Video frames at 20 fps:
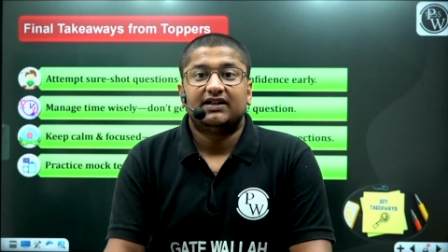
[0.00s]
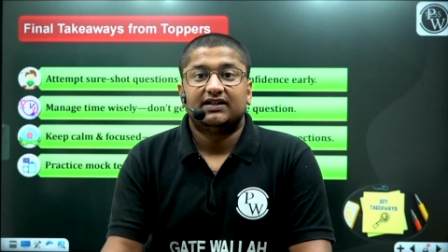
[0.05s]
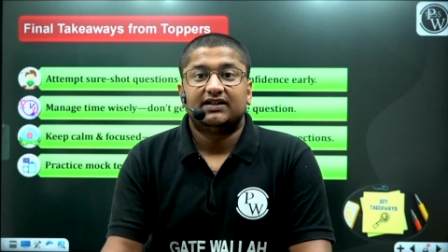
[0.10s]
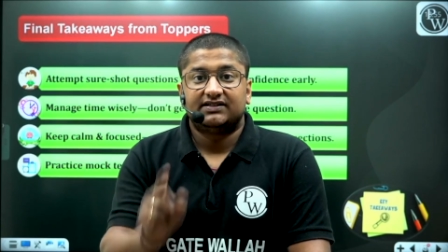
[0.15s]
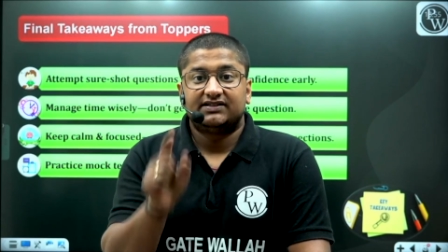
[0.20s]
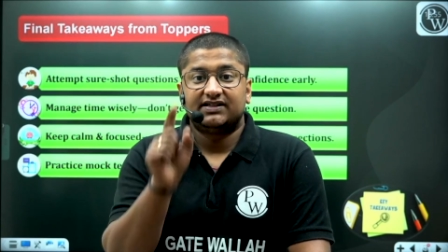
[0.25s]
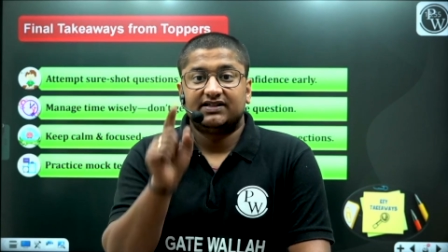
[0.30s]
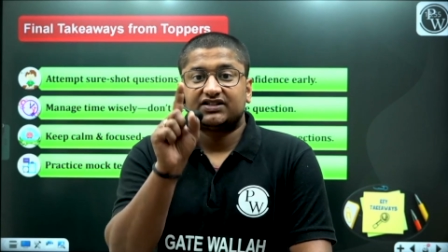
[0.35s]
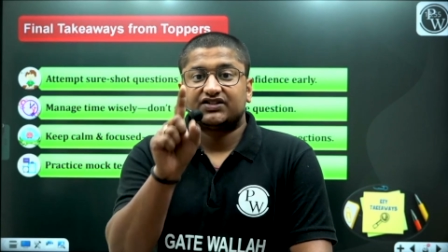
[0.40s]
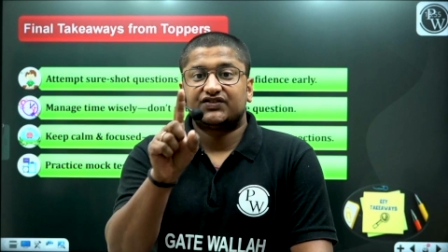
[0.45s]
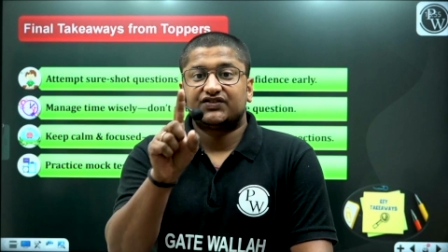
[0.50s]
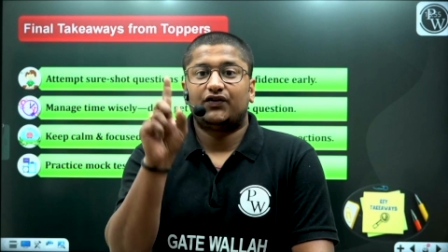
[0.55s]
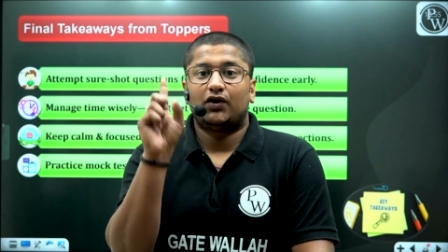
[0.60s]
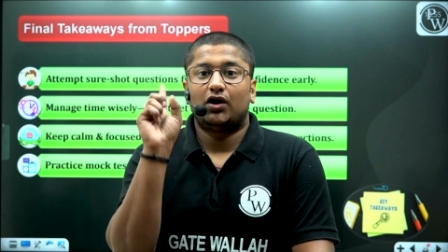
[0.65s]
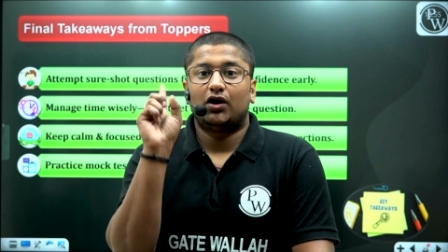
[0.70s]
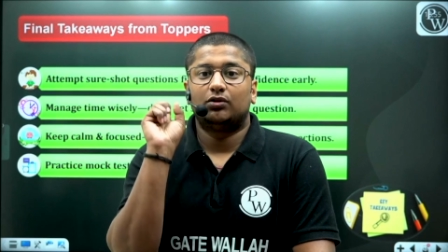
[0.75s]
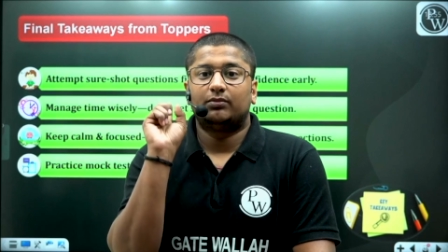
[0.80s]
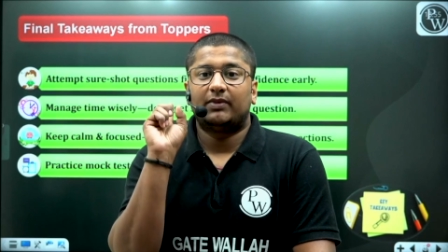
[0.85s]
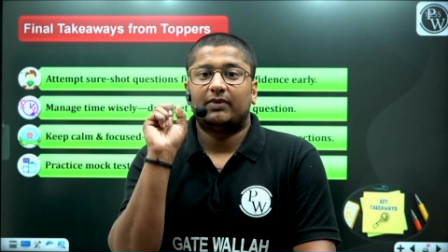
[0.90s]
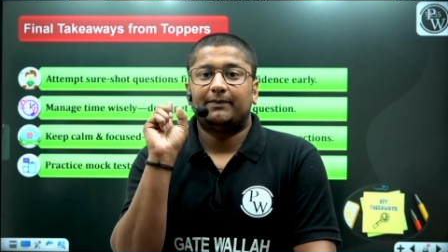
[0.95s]
just follow
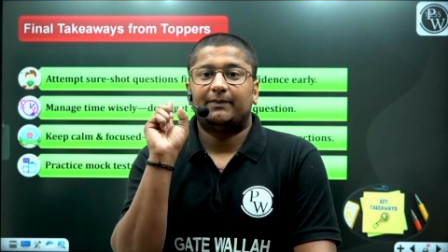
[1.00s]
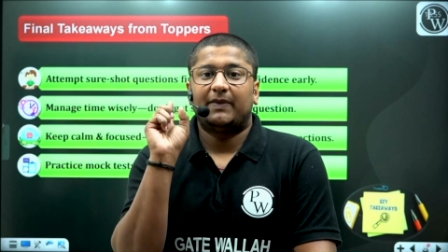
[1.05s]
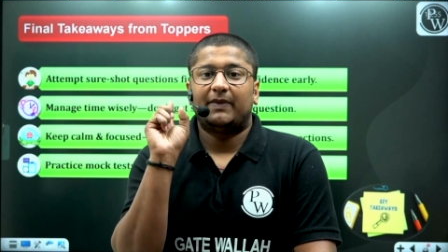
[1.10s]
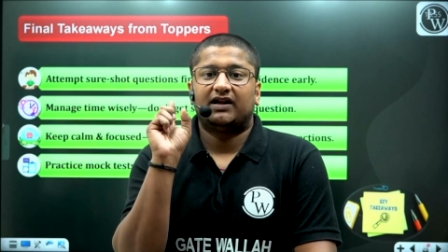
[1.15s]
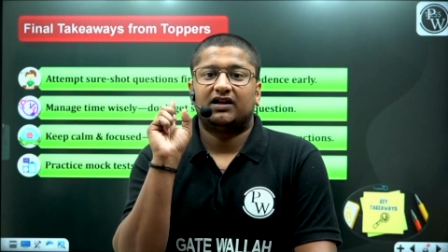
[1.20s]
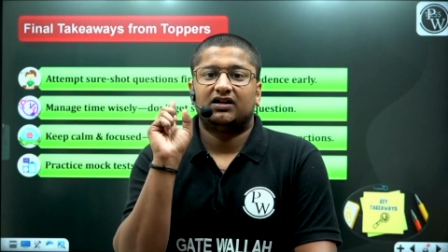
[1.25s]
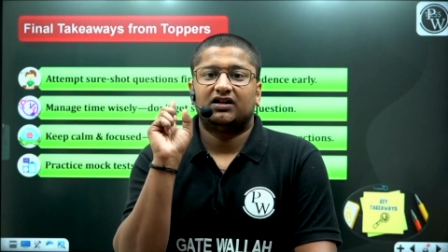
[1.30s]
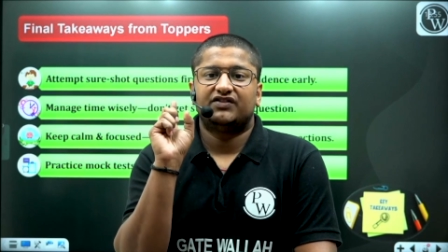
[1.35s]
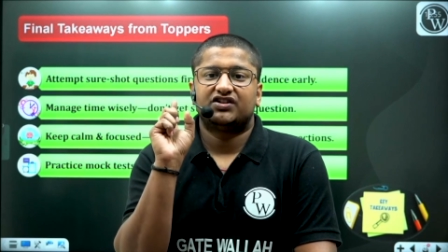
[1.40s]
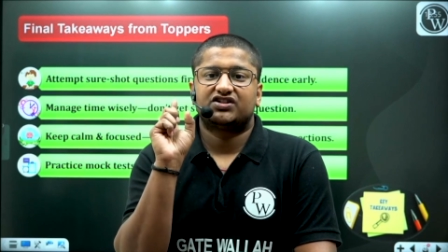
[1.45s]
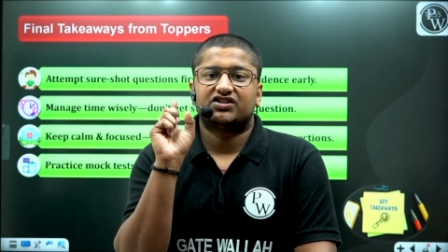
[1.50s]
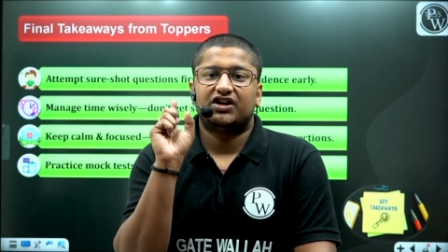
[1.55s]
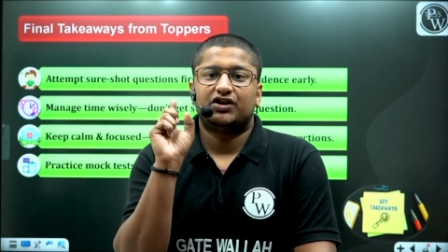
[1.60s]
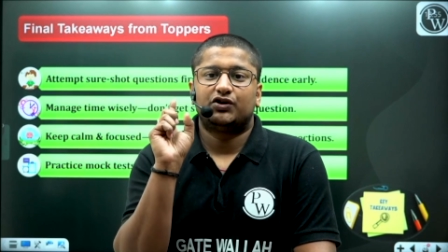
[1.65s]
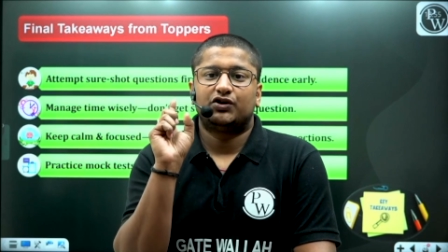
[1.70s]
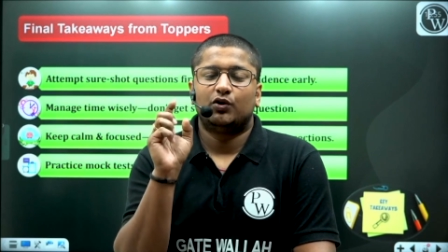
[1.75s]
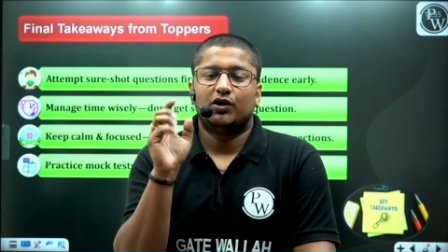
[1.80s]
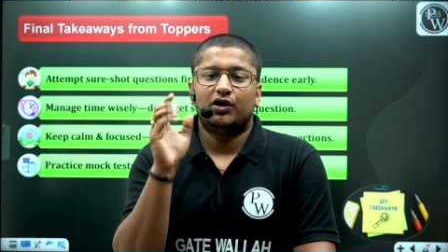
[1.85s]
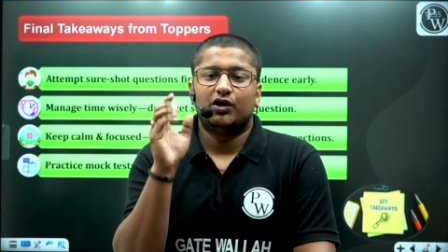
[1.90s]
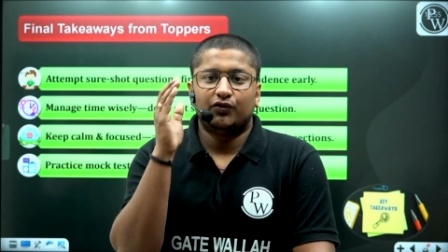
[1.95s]
my pattern which i told you